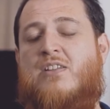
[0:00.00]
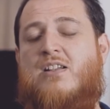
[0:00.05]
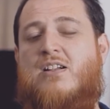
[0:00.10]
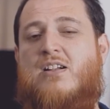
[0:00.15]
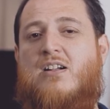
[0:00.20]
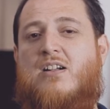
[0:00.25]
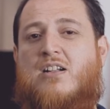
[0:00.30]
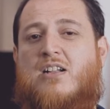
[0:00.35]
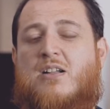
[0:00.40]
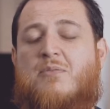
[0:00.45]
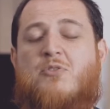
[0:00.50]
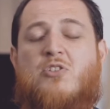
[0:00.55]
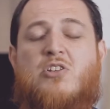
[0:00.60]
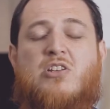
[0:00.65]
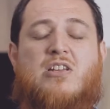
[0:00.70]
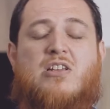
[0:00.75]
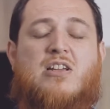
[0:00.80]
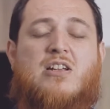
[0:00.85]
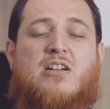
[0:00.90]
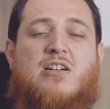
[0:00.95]
uh,
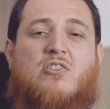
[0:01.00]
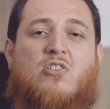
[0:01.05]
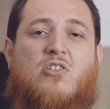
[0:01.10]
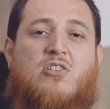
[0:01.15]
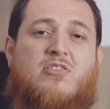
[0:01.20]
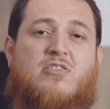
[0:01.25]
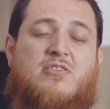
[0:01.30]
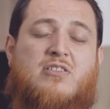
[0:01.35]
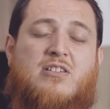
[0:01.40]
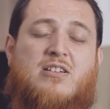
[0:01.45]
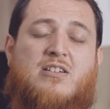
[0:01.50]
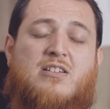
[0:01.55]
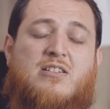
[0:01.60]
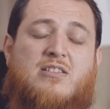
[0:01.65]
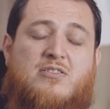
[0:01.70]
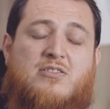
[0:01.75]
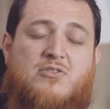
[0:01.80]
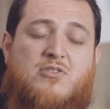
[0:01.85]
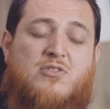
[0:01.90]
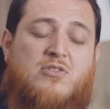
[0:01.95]
communicate or uh,
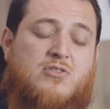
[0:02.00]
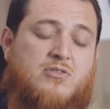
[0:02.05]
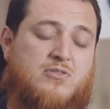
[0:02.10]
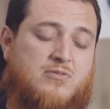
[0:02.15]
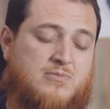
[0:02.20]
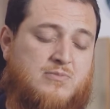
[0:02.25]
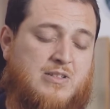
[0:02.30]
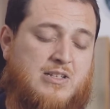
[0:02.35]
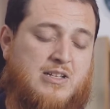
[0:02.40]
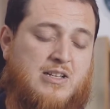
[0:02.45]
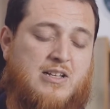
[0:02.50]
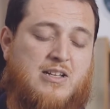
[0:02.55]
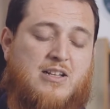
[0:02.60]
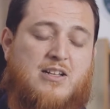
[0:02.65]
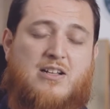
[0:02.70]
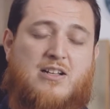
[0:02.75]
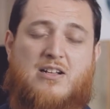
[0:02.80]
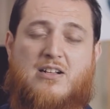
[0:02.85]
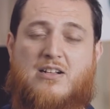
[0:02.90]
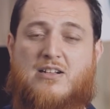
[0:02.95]
you know
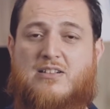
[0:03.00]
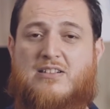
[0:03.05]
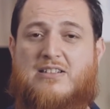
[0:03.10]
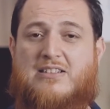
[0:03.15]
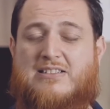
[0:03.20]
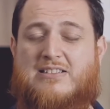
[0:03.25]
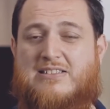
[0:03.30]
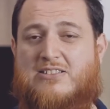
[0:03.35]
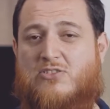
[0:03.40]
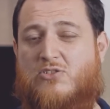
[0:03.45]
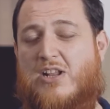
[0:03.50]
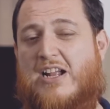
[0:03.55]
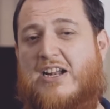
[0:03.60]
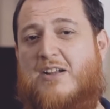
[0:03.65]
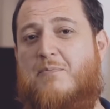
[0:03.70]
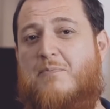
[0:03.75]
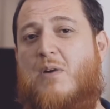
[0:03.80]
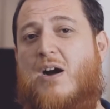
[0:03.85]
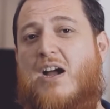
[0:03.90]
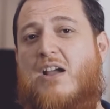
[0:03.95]
uh,
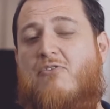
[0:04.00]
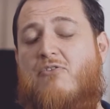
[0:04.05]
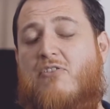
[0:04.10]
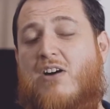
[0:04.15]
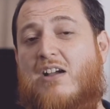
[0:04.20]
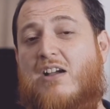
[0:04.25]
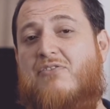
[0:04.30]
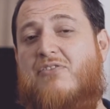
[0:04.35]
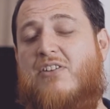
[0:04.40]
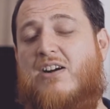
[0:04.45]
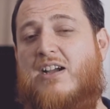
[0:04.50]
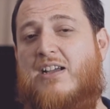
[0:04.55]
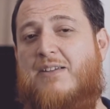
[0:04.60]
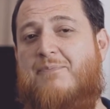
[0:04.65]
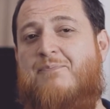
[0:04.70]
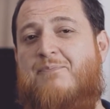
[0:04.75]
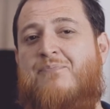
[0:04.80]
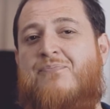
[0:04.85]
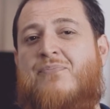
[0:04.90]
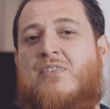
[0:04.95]
connect my wi-fi
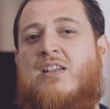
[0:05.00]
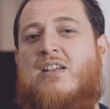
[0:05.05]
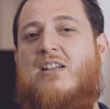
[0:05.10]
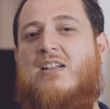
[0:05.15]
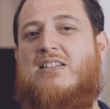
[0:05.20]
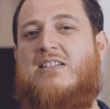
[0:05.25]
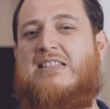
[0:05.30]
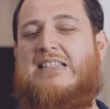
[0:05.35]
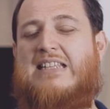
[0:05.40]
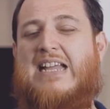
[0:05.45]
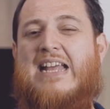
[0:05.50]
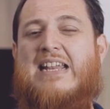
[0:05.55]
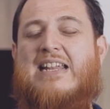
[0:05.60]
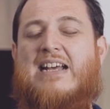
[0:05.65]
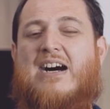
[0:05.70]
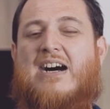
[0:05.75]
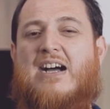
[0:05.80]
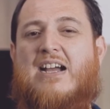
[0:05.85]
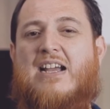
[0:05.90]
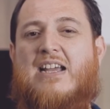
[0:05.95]
then
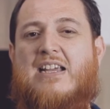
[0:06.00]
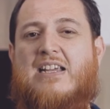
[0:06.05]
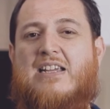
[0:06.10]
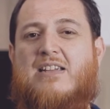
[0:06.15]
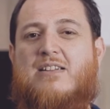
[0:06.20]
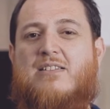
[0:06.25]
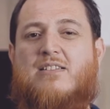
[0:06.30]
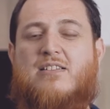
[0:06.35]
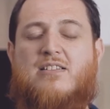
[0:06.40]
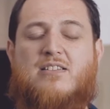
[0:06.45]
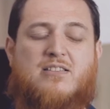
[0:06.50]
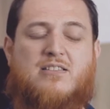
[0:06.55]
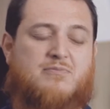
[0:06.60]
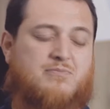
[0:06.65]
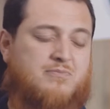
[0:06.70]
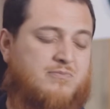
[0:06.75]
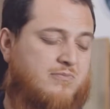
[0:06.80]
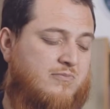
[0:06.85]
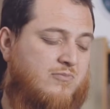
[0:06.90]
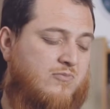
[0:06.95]
I, uh,
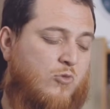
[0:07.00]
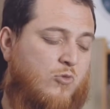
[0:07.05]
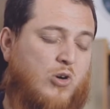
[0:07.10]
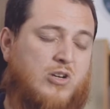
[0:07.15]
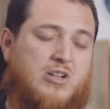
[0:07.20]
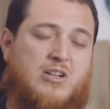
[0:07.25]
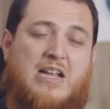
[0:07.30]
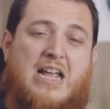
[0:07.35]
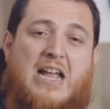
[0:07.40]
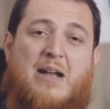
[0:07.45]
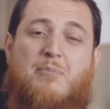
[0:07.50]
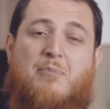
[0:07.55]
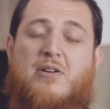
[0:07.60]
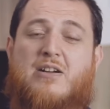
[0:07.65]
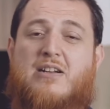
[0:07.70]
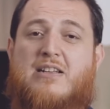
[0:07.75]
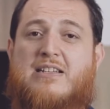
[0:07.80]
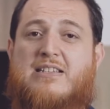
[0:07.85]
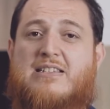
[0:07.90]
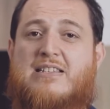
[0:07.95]
what
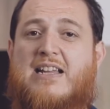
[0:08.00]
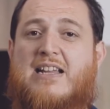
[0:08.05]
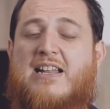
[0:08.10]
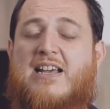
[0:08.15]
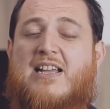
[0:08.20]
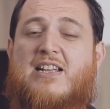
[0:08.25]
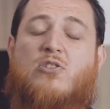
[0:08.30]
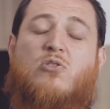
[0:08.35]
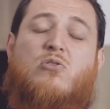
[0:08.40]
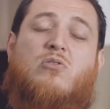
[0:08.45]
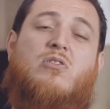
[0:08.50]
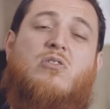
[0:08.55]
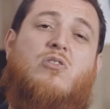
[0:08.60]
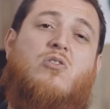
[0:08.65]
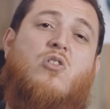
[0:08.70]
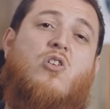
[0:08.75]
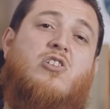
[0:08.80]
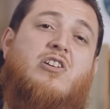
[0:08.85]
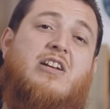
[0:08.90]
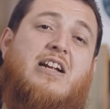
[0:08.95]
happened is then I
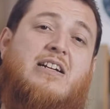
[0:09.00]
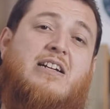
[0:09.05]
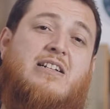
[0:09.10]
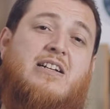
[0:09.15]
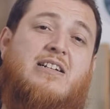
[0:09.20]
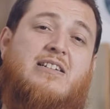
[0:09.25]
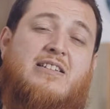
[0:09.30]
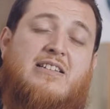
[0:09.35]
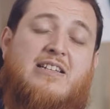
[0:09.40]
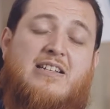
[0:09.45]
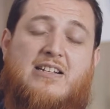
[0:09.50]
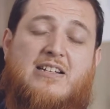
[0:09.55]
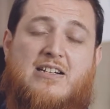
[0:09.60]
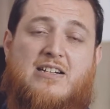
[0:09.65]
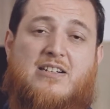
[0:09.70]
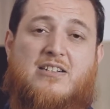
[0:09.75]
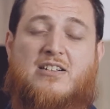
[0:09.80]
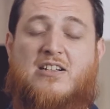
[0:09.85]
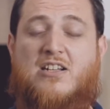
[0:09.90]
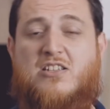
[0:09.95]
contacted
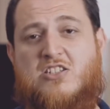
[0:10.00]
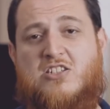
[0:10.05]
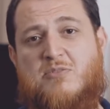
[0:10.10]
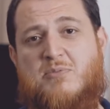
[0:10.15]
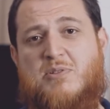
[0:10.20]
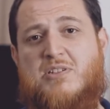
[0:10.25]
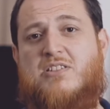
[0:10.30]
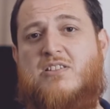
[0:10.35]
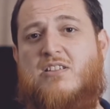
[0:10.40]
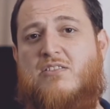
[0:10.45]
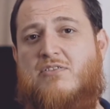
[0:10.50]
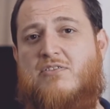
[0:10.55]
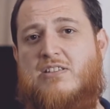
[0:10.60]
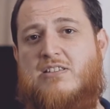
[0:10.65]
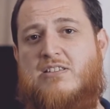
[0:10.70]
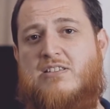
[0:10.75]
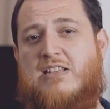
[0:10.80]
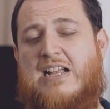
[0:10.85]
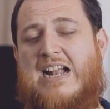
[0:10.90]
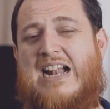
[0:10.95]
their customer
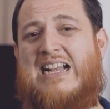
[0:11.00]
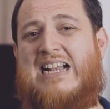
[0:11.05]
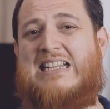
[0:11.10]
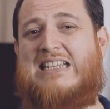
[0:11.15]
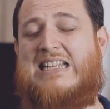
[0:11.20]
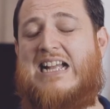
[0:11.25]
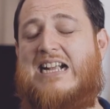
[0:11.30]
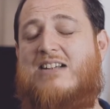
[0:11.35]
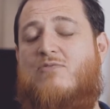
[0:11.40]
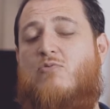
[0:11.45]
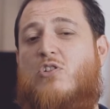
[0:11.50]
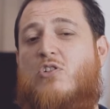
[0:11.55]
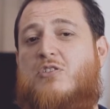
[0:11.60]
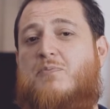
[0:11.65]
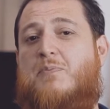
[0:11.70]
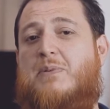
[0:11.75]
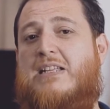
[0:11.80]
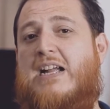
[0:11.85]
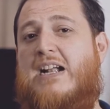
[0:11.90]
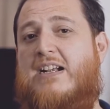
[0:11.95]
service and that was
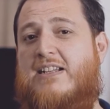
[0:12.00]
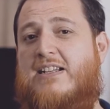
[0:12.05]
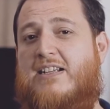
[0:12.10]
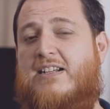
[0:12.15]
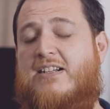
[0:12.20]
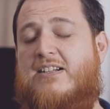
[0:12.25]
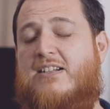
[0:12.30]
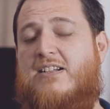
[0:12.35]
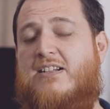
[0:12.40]
pathetic.